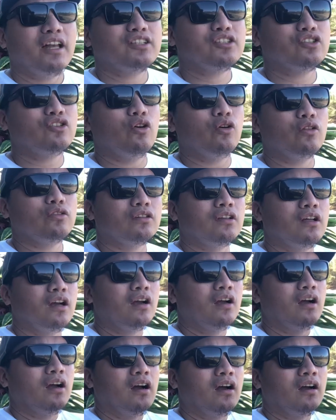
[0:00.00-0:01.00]
It's called
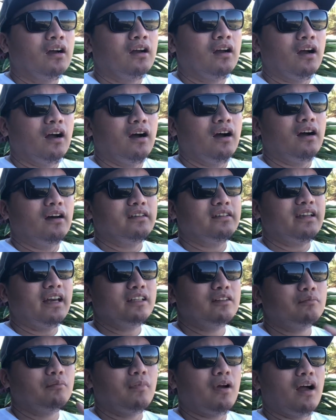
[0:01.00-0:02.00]

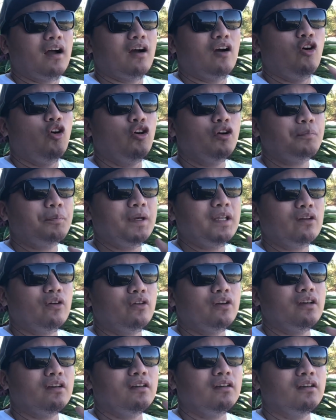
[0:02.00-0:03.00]
Hoy
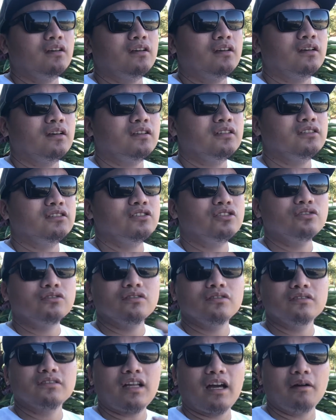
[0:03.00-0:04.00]
Pinoy
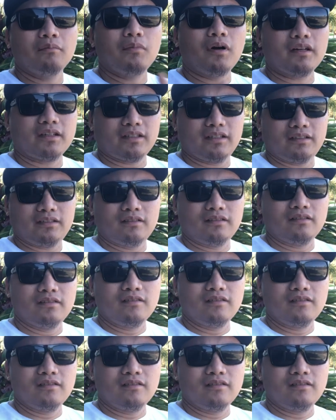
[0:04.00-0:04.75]
Noodle Night Market.